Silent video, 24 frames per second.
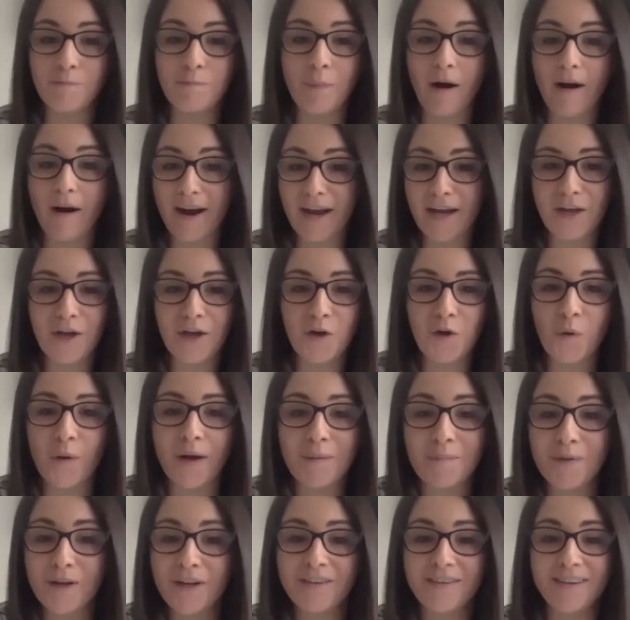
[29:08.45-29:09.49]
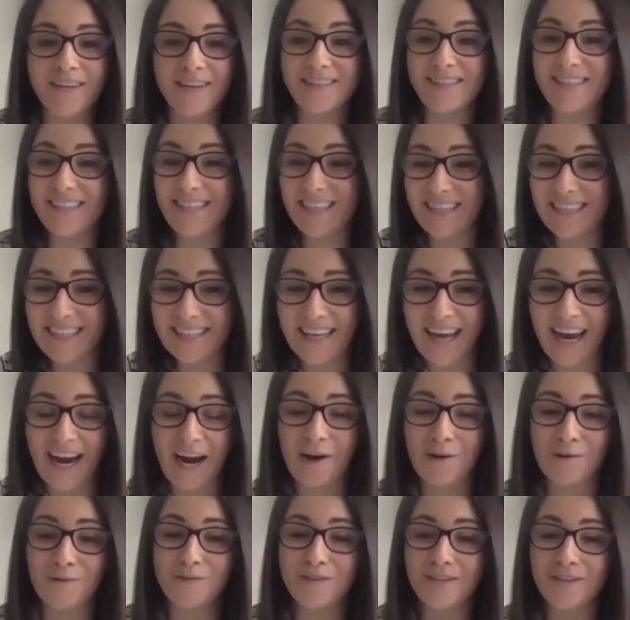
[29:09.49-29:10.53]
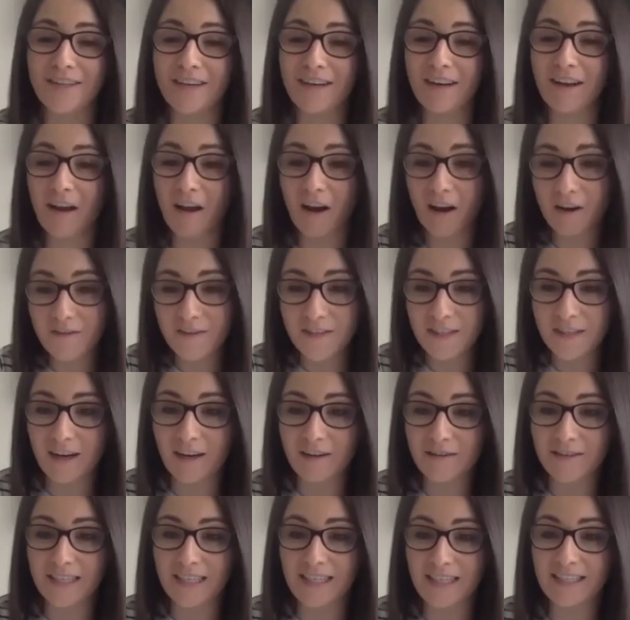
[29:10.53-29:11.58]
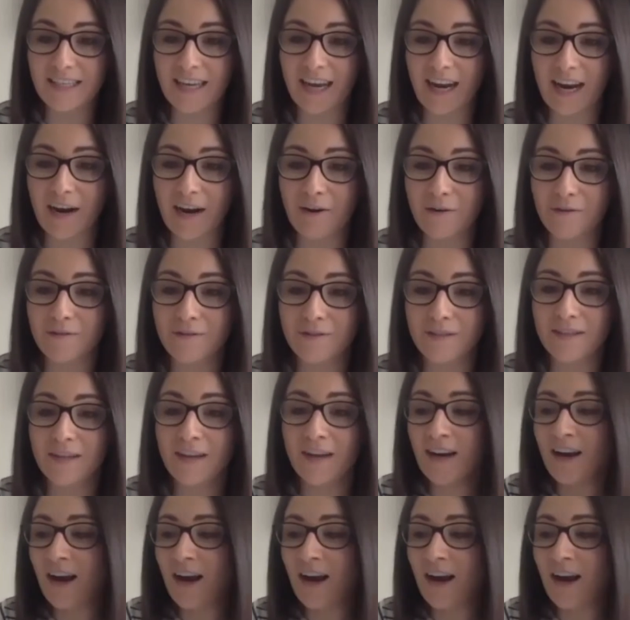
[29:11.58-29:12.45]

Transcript: buying equipment and discounts and lifestyle discounts.